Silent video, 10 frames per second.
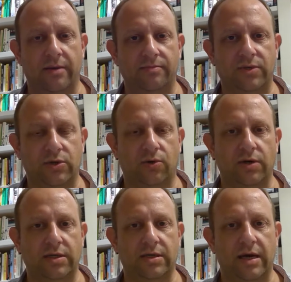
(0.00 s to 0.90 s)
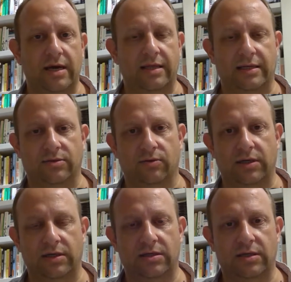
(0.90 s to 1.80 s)
stories. That's all
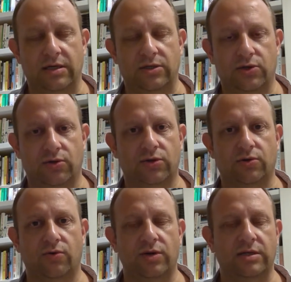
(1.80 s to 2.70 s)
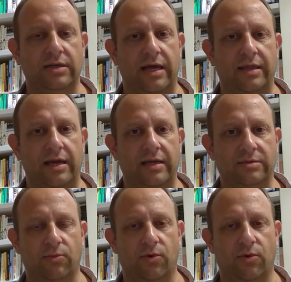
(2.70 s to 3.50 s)
his short stories, and then his